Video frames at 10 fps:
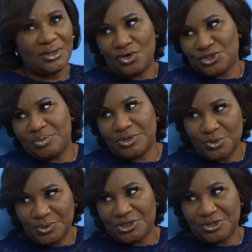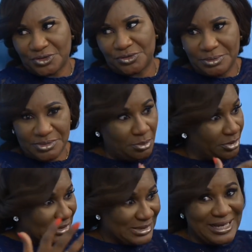the hospital with your screams
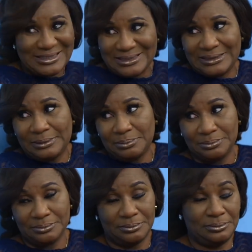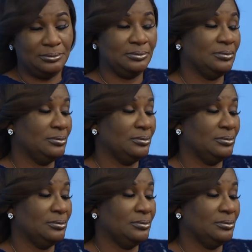upon sighting him. Mm.